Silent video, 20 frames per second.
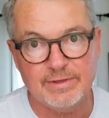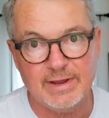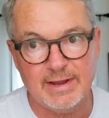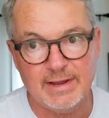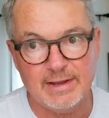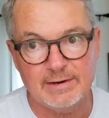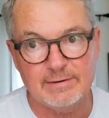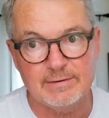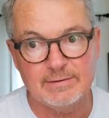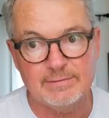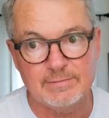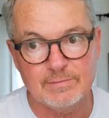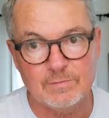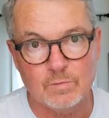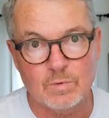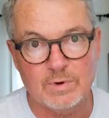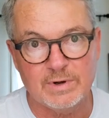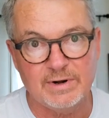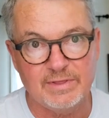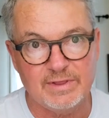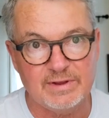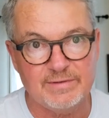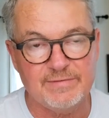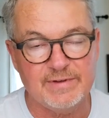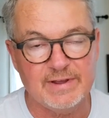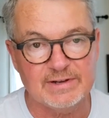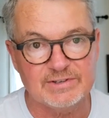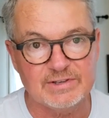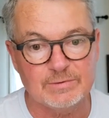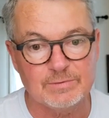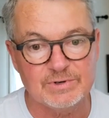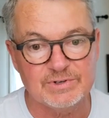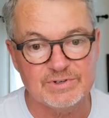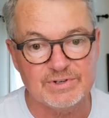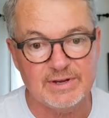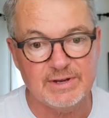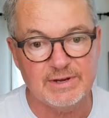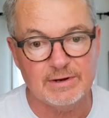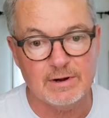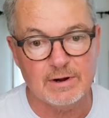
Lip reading: and one of the effects that we're seeing